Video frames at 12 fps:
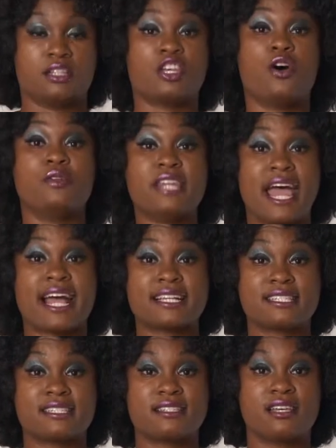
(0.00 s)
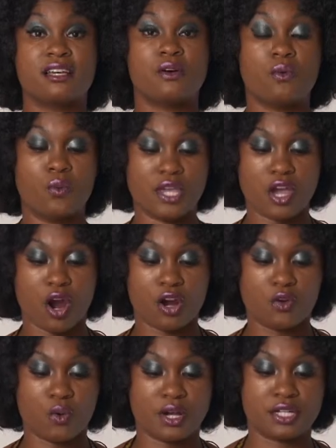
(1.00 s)
So next, we
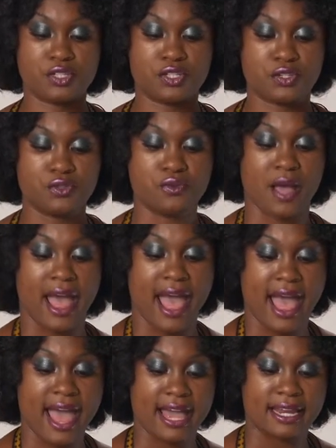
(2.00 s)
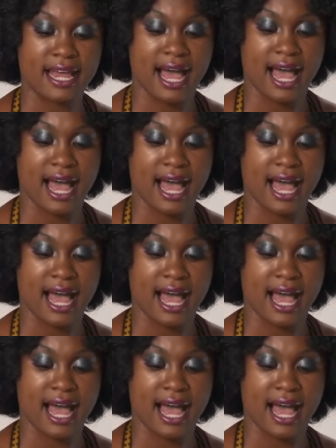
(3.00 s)
are going to add